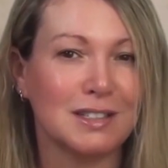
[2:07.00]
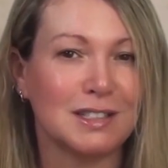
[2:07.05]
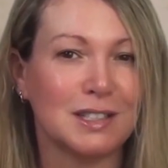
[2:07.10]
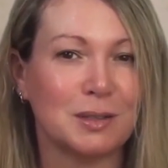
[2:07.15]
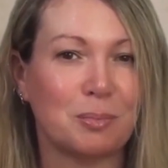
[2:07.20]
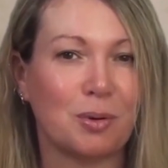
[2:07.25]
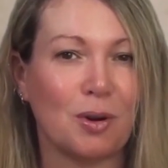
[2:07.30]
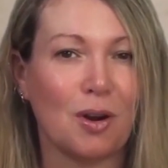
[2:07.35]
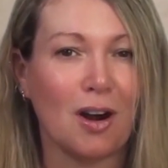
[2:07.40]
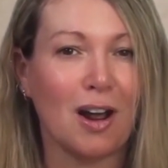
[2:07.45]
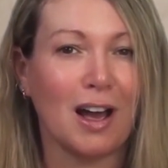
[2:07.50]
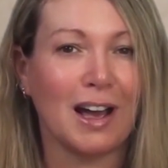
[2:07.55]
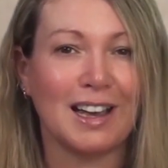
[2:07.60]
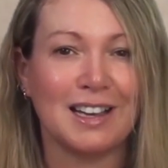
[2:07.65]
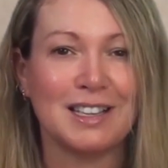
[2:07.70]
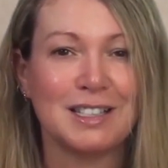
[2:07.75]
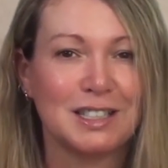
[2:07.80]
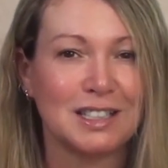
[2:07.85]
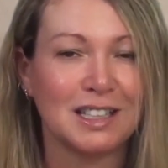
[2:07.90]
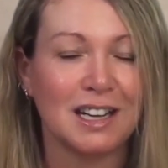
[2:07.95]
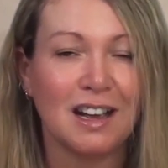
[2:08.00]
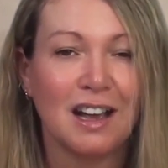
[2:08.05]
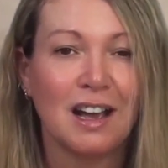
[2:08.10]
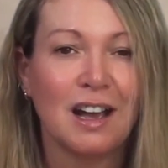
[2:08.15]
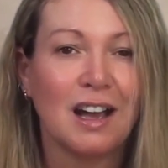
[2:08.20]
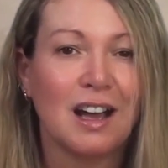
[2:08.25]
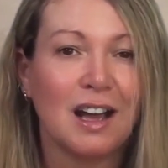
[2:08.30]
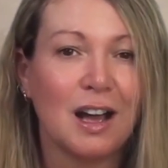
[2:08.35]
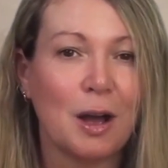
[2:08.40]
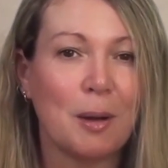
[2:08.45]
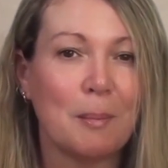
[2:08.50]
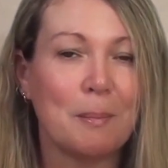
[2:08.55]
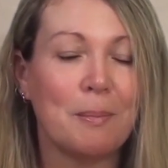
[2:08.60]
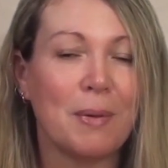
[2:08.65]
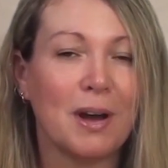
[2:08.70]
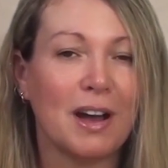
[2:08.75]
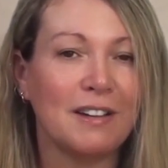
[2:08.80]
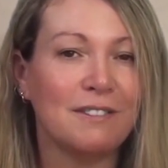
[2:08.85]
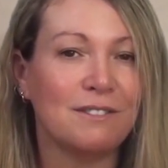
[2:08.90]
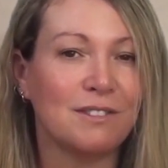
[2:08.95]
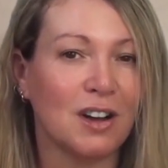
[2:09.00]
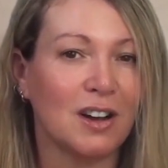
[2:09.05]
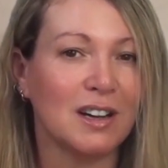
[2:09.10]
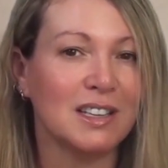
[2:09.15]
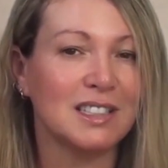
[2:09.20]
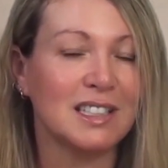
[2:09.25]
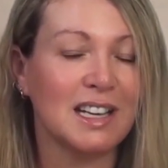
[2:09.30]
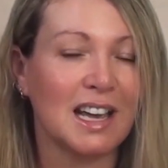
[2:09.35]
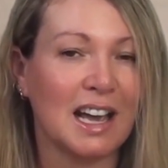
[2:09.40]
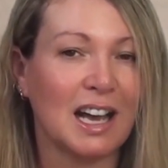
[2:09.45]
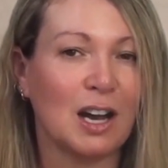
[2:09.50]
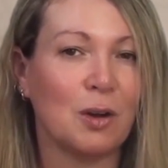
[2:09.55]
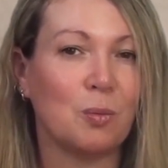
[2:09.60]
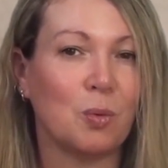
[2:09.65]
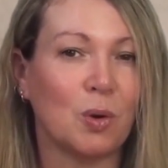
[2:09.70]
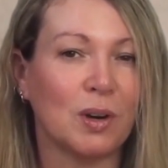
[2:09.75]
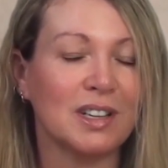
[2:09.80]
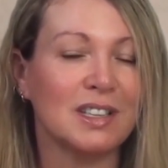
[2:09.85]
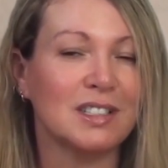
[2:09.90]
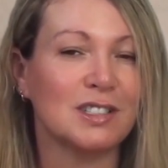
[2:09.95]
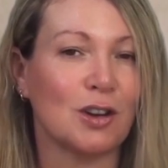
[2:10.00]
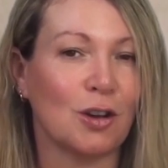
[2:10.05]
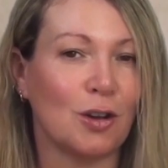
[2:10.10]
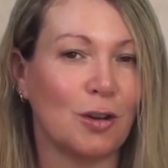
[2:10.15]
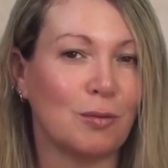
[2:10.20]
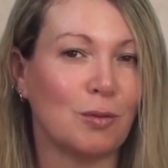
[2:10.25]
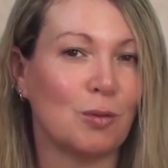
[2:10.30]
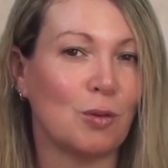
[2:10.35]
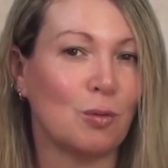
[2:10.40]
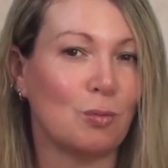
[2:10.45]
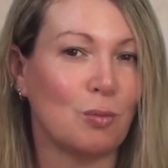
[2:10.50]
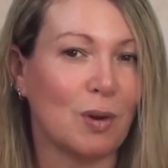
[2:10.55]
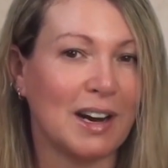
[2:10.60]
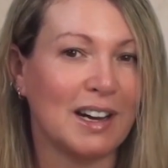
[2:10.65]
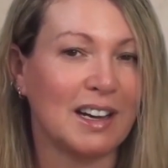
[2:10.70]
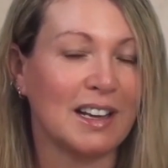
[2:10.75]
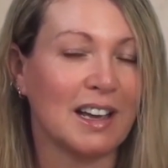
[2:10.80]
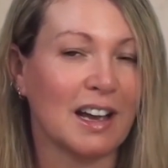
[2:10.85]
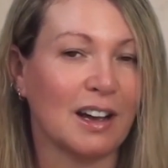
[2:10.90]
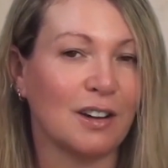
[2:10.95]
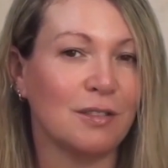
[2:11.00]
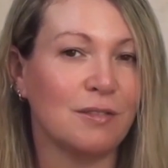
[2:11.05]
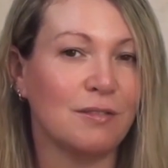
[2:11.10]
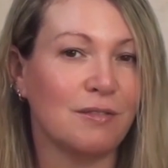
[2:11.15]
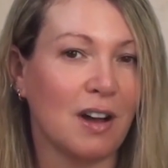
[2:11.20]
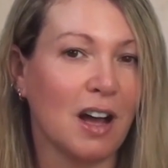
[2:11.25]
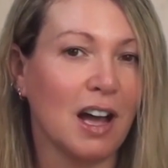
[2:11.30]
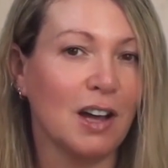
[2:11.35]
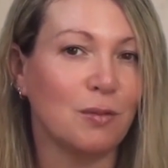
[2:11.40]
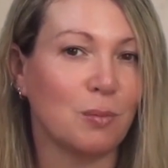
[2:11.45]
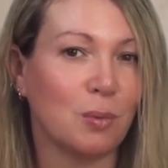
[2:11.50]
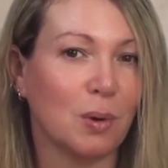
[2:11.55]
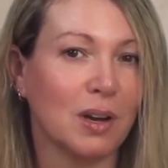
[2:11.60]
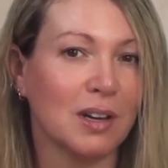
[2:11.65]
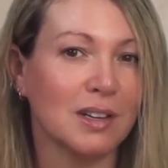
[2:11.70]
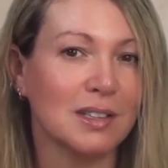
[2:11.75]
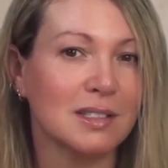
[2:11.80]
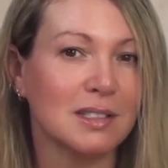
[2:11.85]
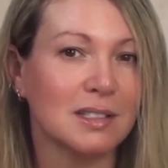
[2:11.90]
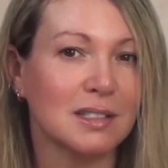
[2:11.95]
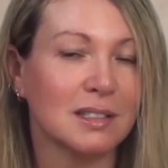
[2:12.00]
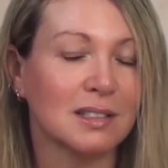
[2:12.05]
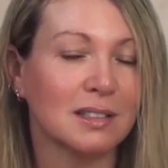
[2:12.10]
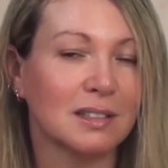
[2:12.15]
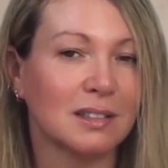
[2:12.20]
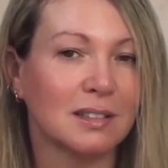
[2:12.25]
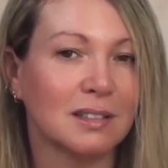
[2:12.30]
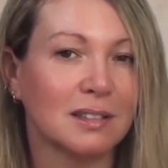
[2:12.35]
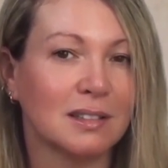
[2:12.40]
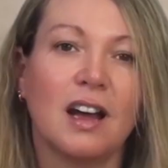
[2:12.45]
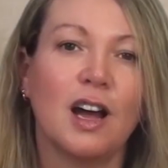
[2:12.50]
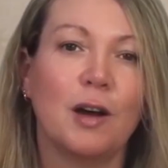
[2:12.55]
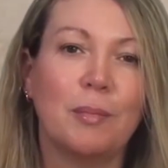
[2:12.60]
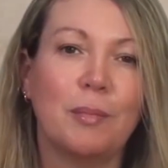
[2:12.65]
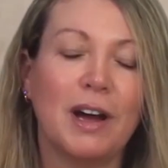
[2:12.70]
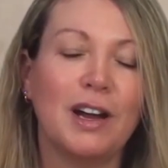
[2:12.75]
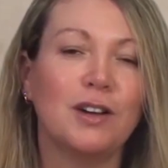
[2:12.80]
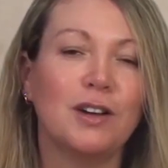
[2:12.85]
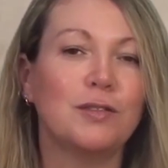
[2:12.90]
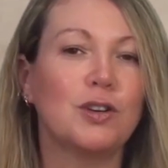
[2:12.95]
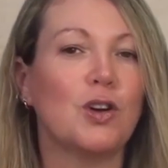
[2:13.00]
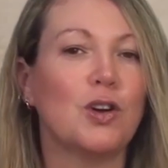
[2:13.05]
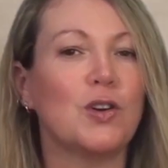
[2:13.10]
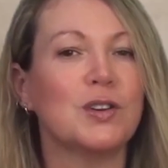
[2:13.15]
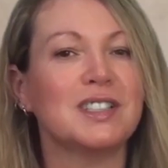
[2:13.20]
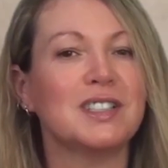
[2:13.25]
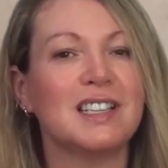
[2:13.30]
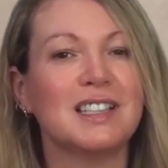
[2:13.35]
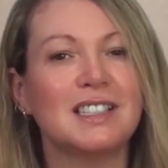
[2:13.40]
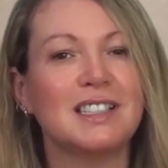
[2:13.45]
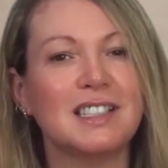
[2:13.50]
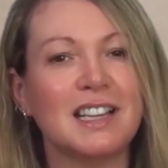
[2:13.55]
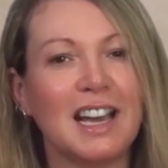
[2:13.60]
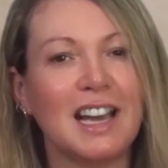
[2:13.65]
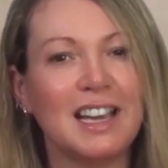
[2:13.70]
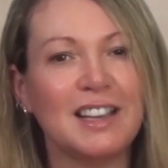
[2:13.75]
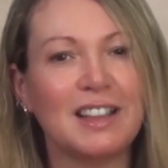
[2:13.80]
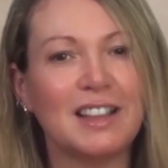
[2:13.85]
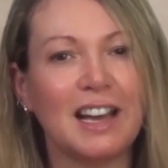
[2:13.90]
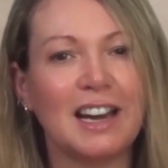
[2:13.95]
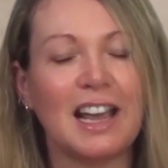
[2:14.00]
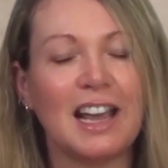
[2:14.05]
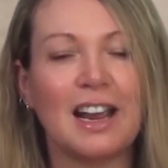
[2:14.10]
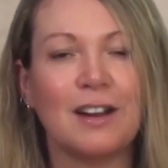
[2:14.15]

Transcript: surprised by finding out what its overall rating out of 5 was. But of course, in saying that,